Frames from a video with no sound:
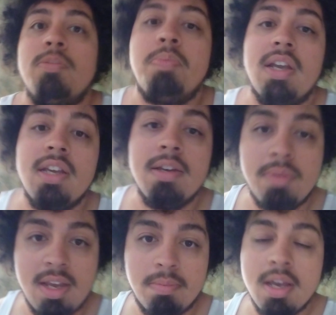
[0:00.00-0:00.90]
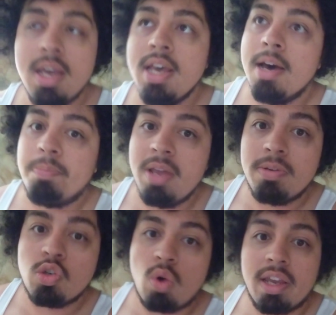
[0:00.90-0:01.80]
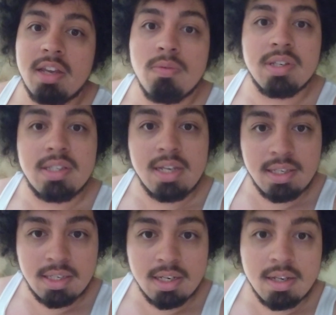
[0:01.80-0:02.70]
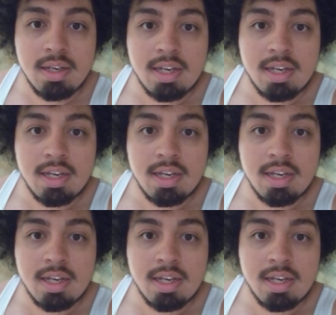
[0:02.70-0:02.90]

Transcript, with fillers: with picking Khabib. Khabib's striking was decent.